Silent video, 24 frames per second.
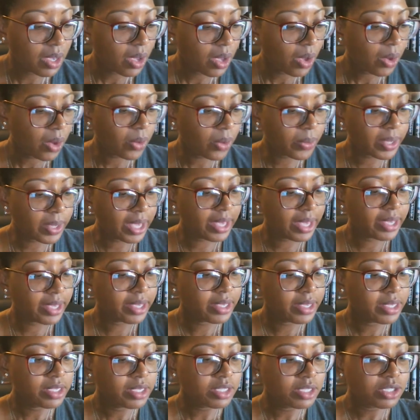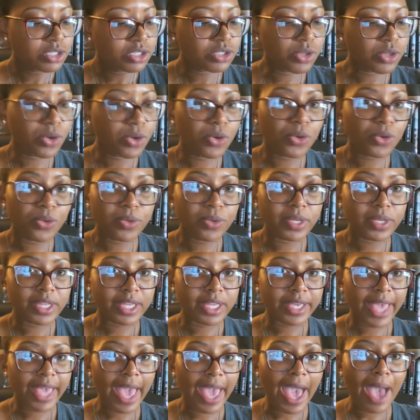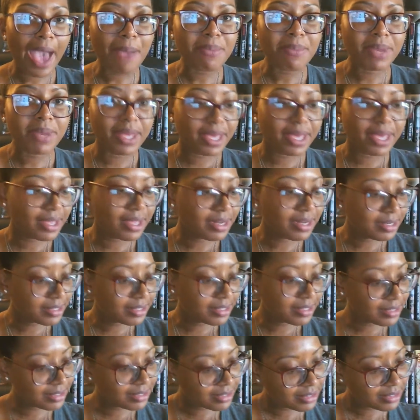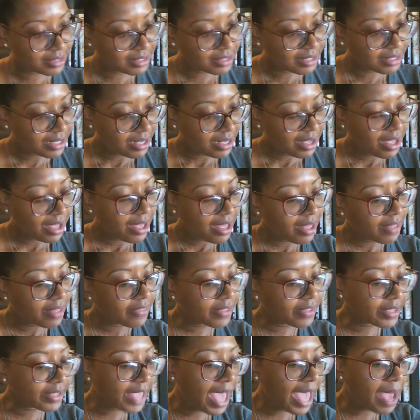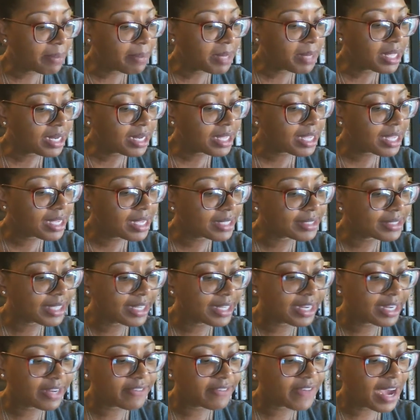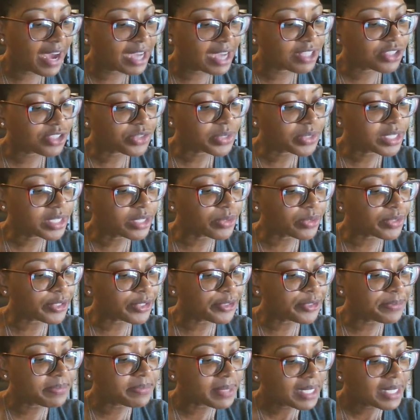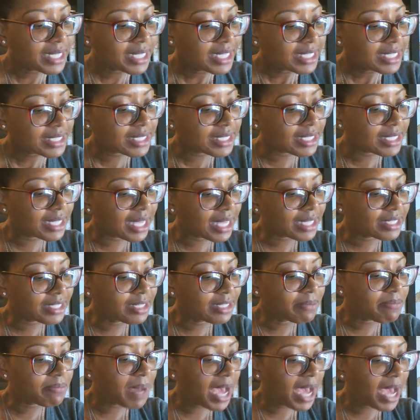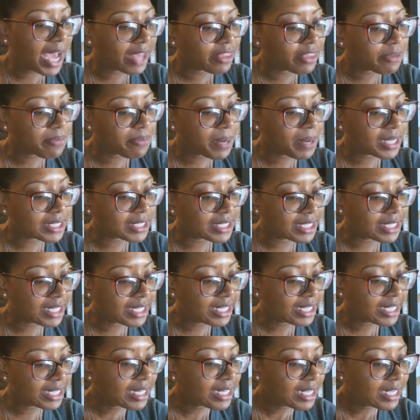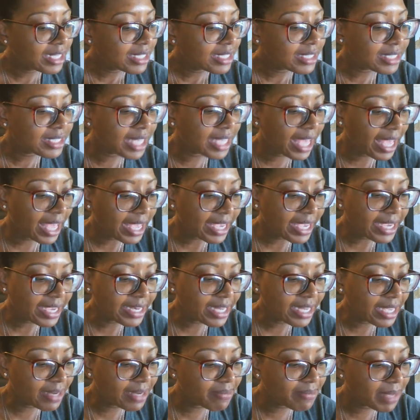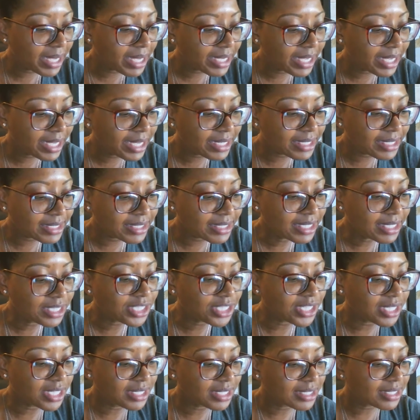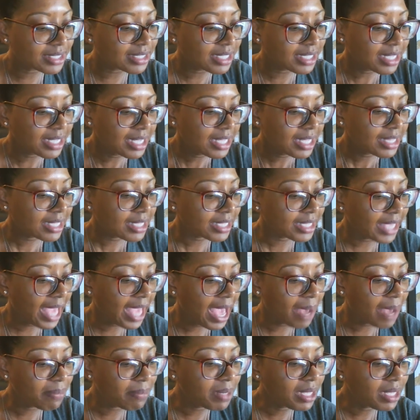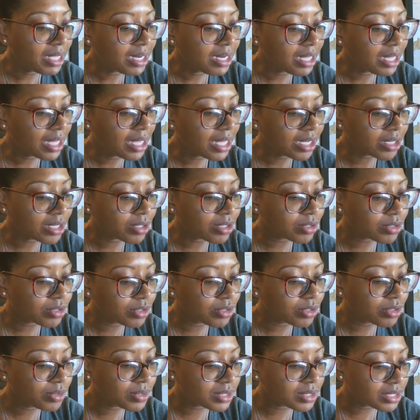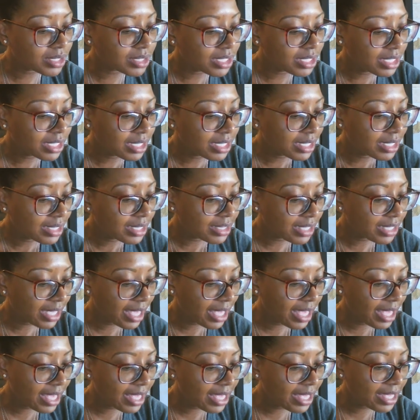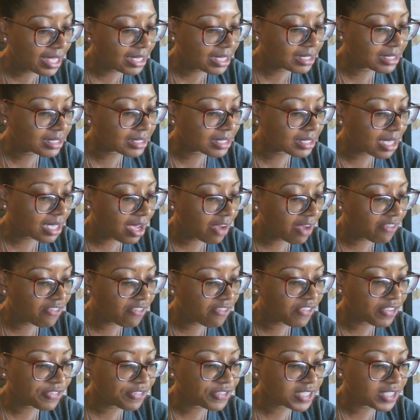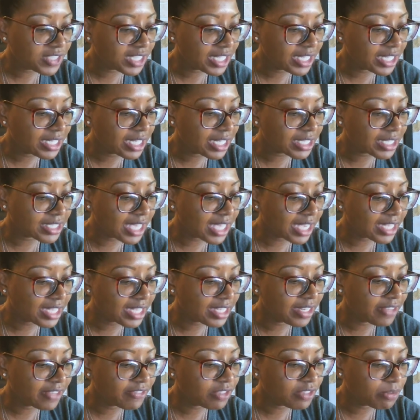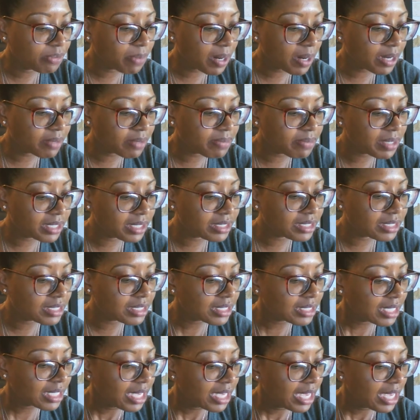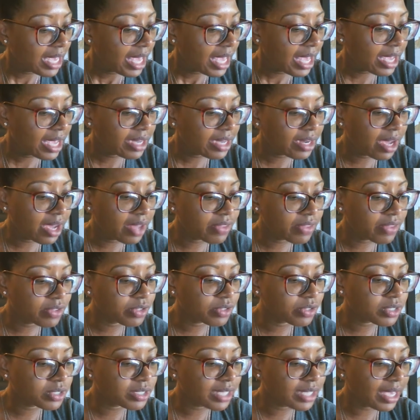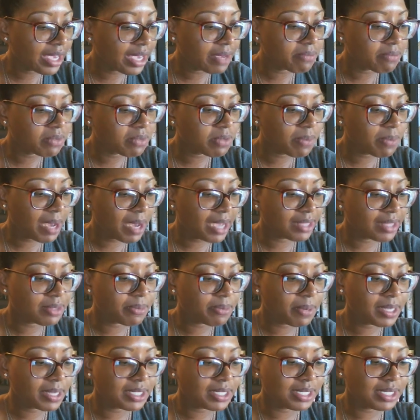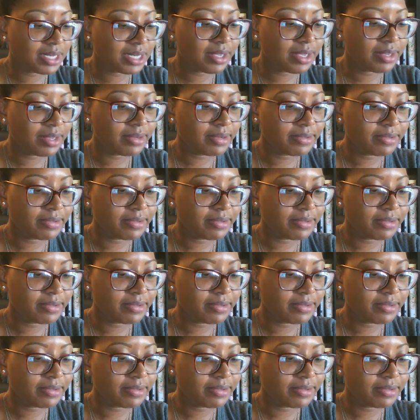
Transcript: Okay, so the cabinet is an advisory group selected by the president to aid in making decisions. The cabinet includes the heads of 15 executive departments and others named by the president.